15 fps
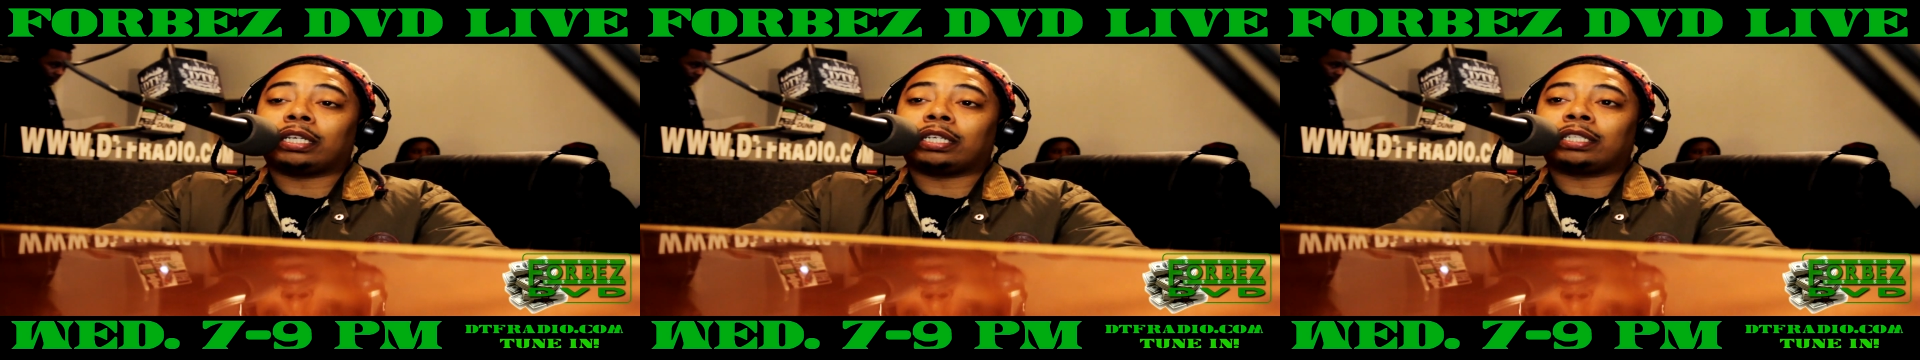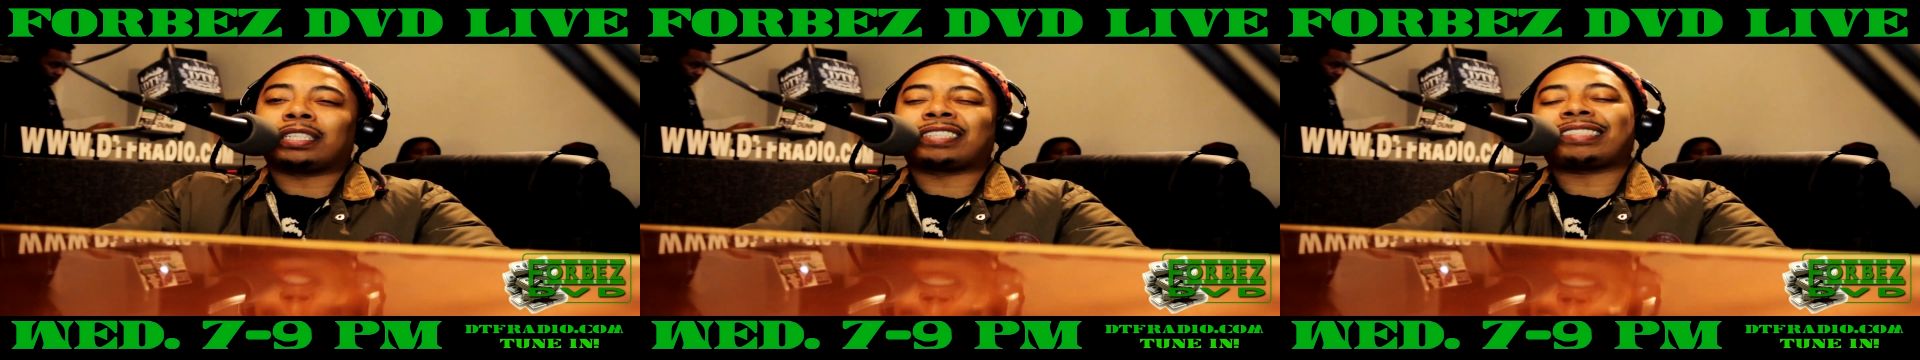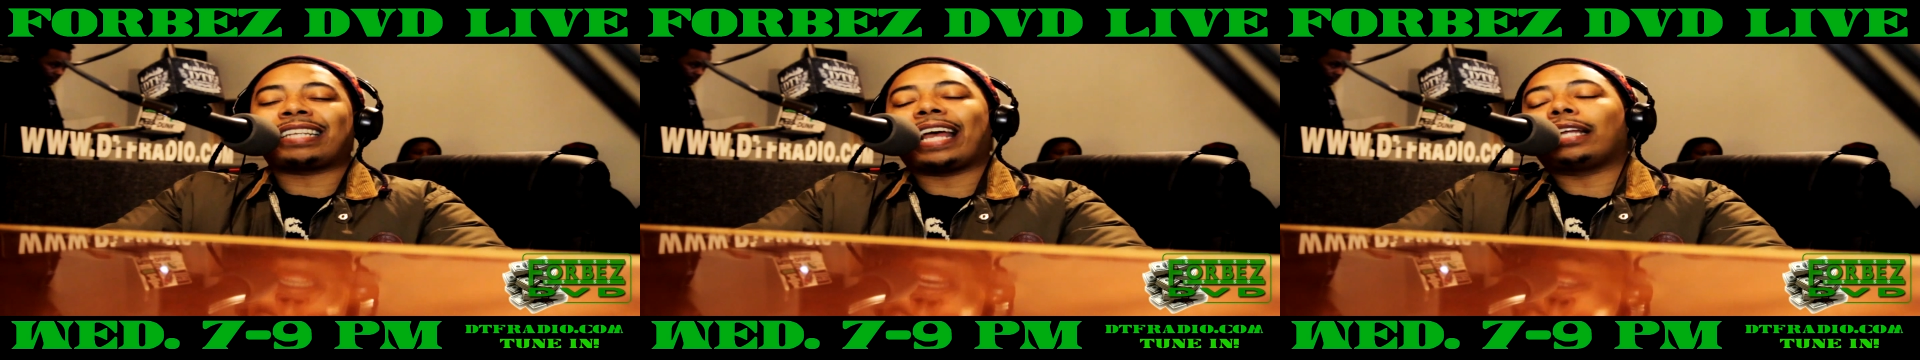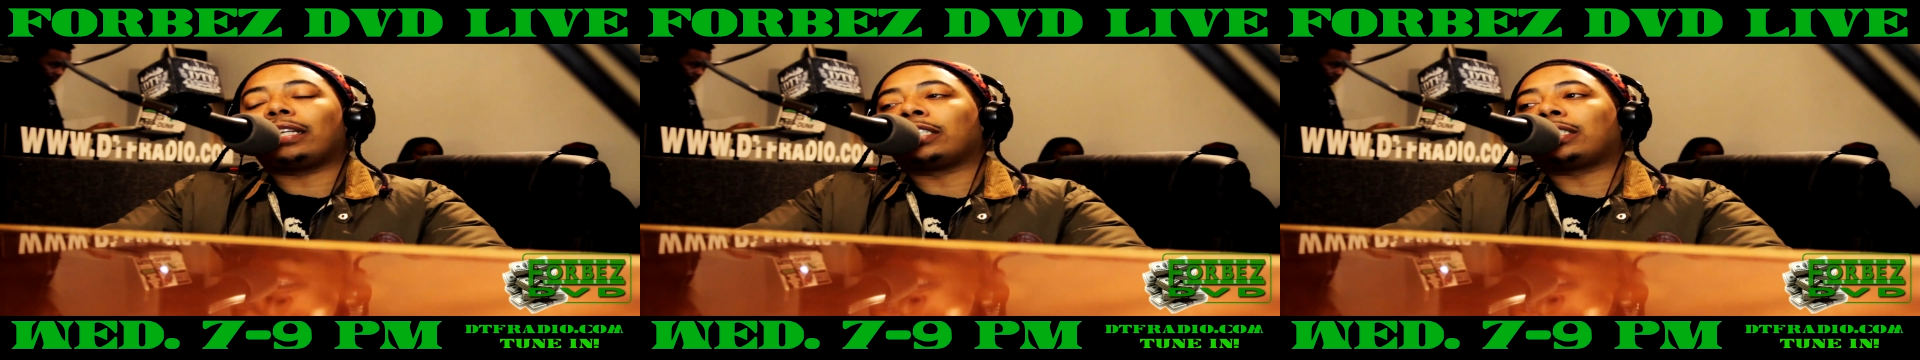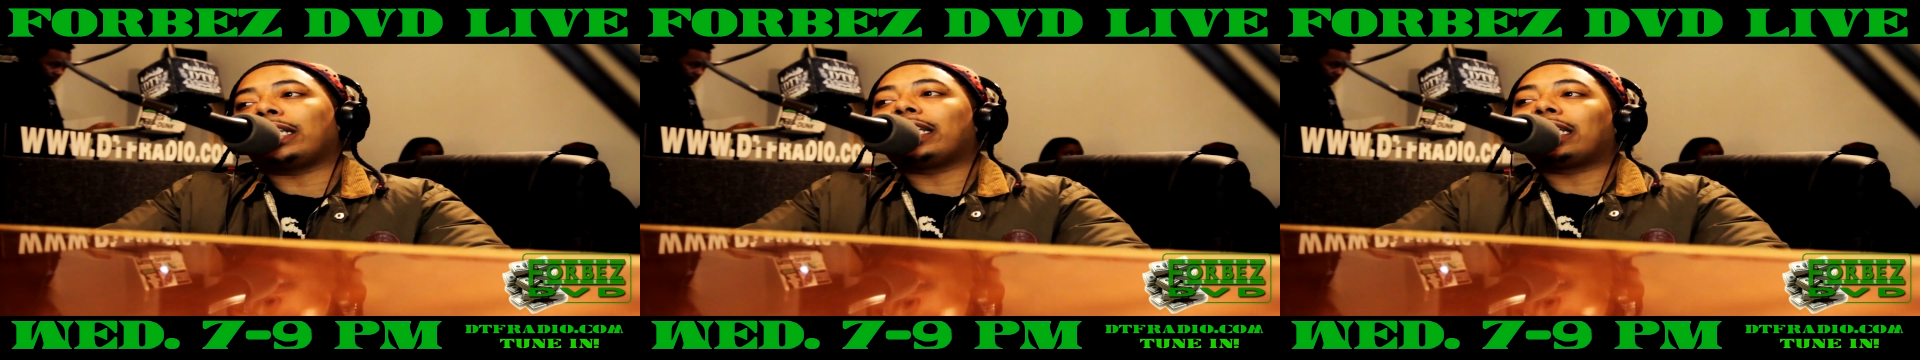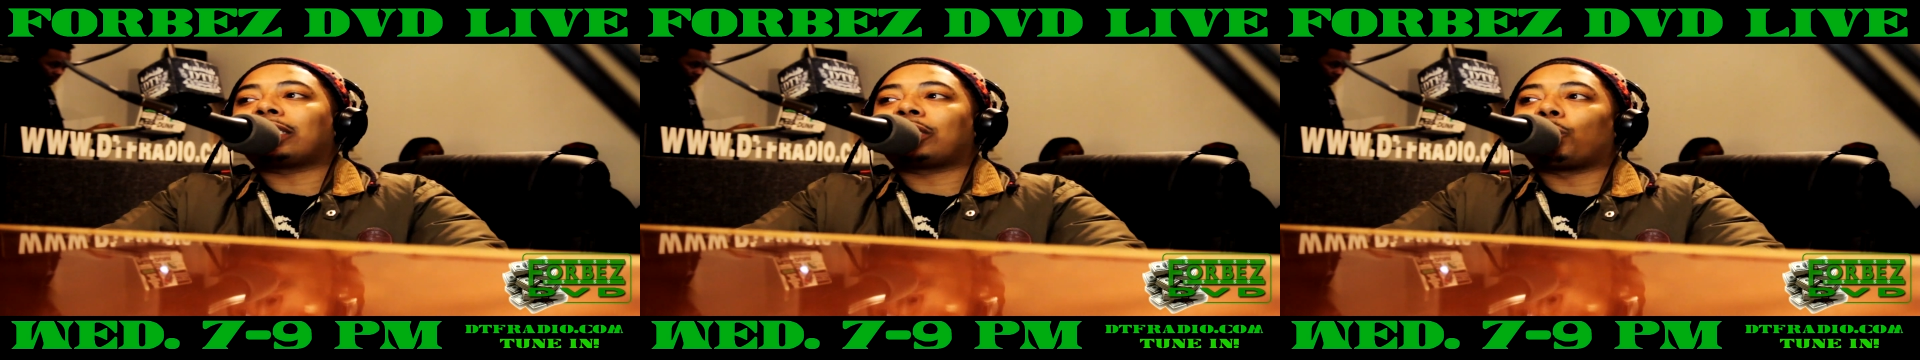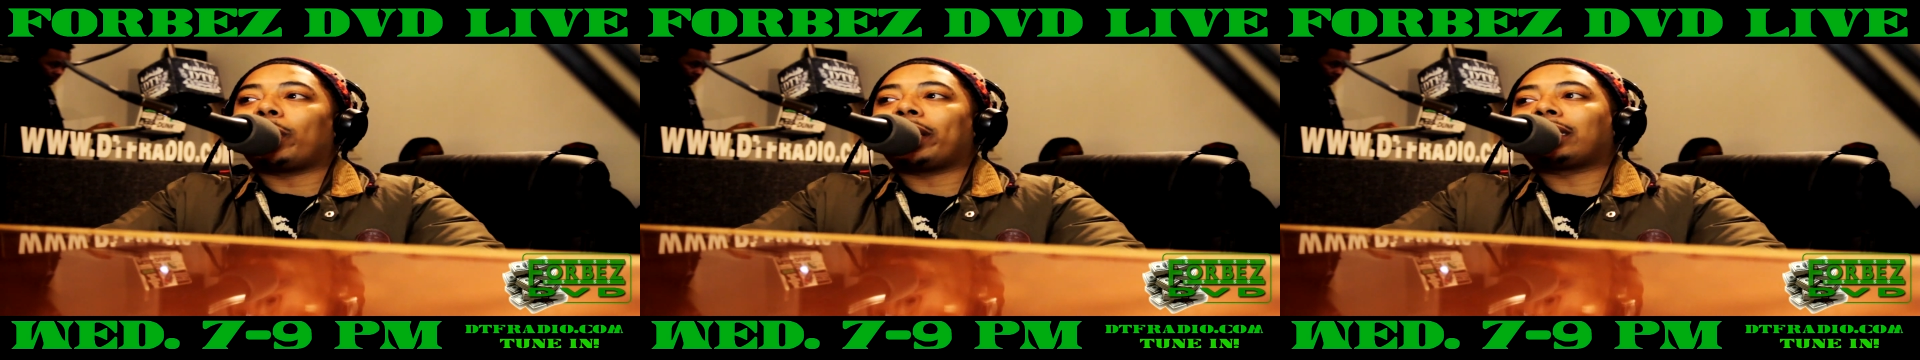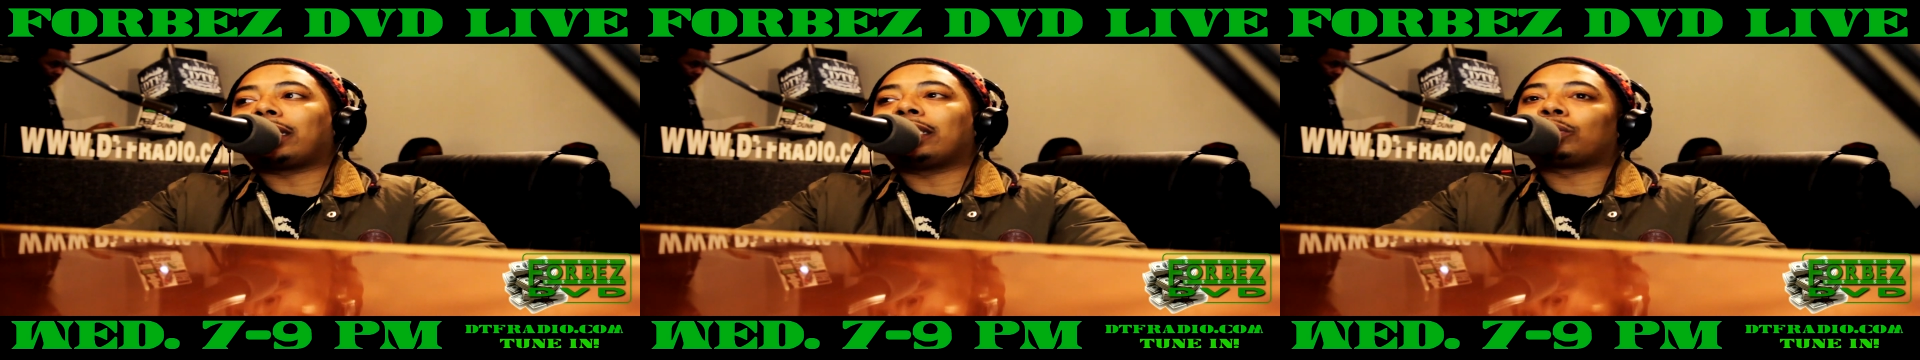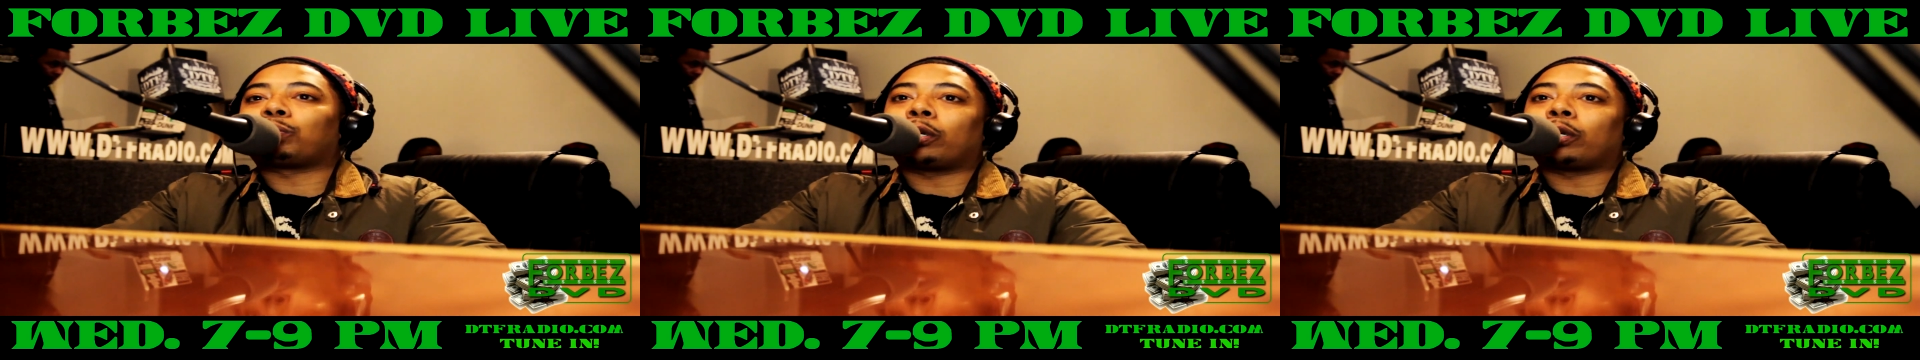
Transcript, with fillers: the sad the thing is the way things